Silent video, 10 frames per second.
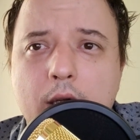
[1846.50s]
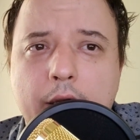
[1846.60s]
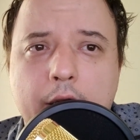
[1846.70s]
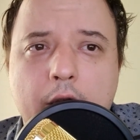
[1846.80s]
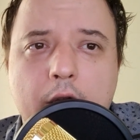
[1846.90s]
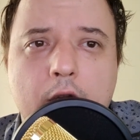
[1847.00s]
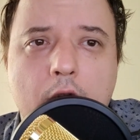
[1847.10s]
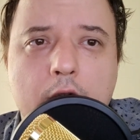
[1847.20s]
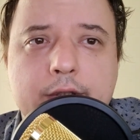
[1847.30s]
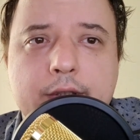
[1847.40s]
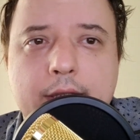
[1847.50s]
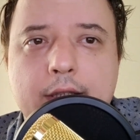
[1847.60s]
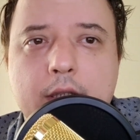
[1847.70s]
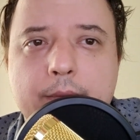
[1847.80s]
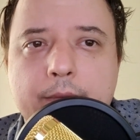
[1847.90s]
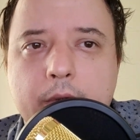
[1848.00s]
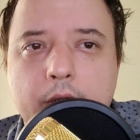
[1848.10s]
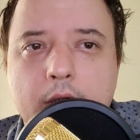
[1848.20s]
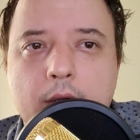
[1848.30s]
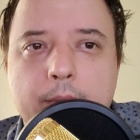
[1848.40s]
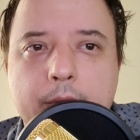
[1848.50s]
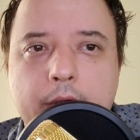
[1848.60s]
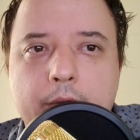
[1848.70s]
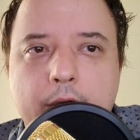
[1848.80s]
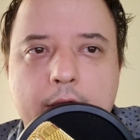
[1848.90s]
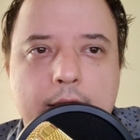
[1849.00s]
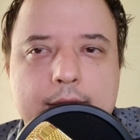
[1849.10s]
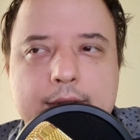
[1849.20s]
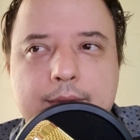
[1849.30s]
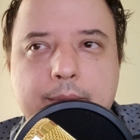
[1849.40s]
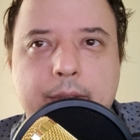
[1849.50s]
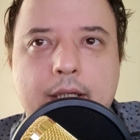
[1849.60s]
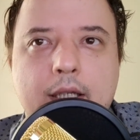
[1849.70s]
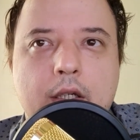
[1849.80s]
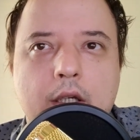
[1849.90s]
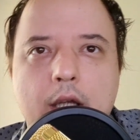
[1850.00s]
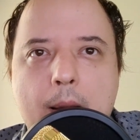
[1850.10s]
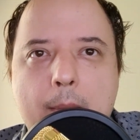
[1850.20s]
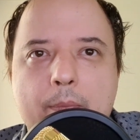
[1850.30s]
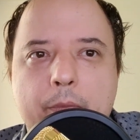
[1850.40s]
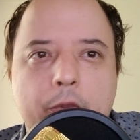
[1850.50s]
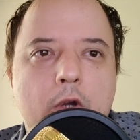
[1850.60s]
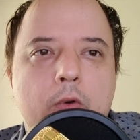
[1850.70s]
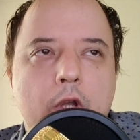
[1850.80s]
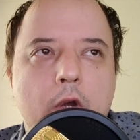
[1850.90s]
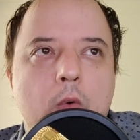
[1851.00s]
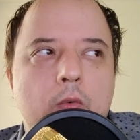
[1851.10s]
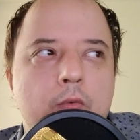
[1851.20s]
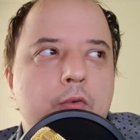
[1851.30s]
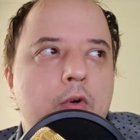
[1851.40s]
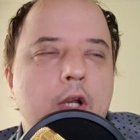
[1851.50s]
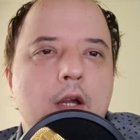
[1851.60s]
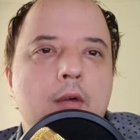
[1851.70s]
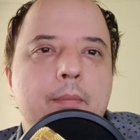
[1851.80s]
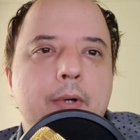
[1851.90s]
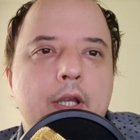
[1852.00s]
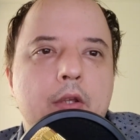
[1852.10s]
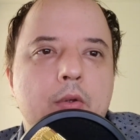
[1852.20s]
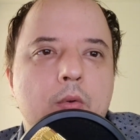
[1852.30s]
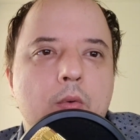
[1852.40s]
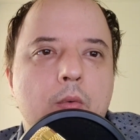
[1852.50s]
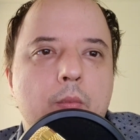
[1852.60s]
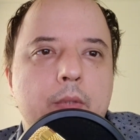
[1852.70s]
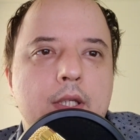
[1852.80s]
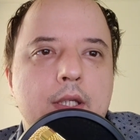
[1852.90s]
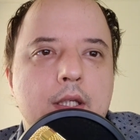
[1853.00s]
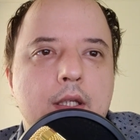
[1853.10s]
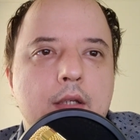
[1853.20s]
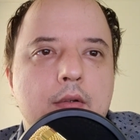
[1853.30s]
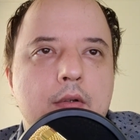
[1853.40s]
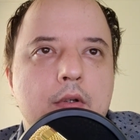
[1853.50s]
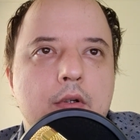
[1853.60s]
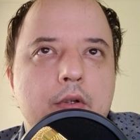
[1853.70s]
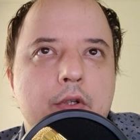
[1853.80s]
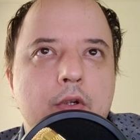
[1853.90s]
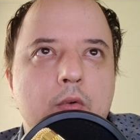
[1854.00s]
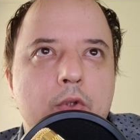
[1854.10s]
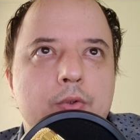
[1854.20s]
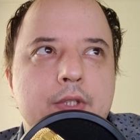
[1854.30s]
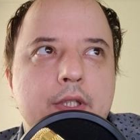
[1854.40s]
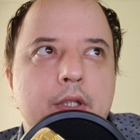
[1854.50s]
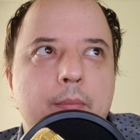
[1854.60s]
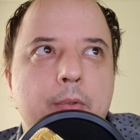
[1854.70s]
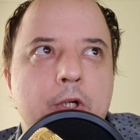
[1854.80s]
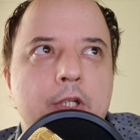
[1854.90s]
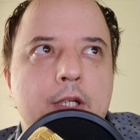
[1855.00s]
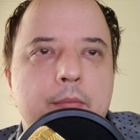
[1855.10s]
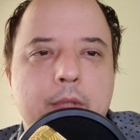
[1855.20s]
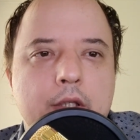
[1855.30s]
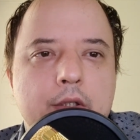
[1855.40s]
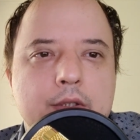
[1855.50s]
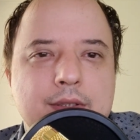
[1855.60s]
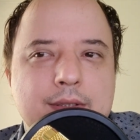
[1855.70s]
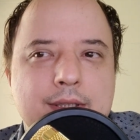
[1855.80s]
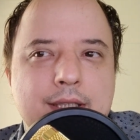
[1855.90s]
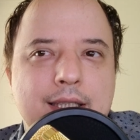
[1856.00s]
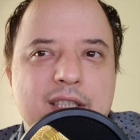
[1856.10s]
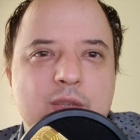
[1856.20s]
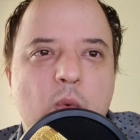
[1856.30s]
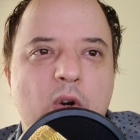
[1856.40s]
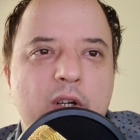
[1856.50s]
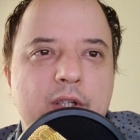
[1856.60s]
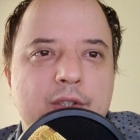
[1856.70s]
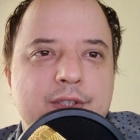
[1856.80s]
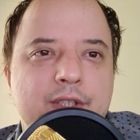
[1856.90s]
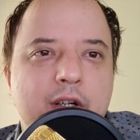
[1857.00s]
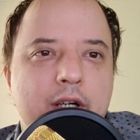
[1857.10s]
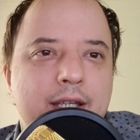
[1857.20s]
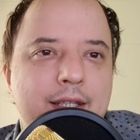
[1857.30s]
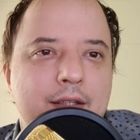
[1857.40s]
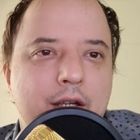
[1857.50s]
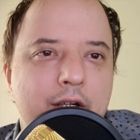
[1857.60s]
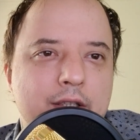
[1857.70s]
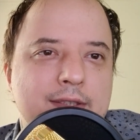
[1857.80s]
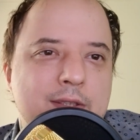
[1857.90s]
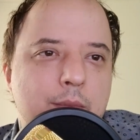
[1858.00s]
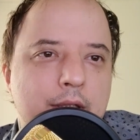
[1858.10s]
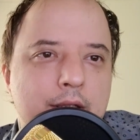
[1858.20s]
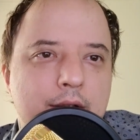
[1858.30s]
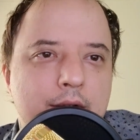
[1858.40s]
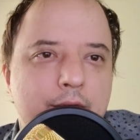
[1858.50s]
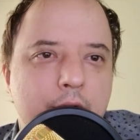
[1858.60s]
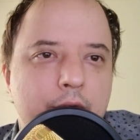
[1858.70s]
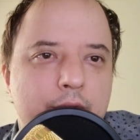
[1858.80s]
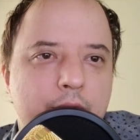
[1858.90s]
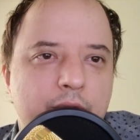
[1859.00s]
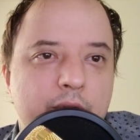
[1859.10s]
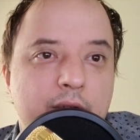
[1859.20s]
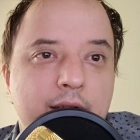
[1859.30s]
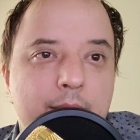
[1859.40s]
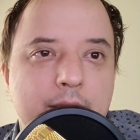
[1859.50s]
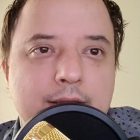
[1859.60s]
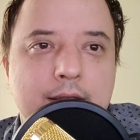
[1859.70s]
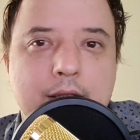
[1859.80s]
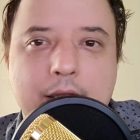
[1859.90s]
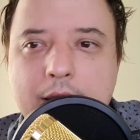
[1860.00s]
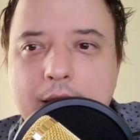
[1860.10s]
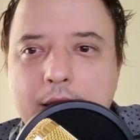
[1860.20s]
like a lost income for the company, right? It's a big no for a company to be, losing their product because its workers are consuming it for free, basically.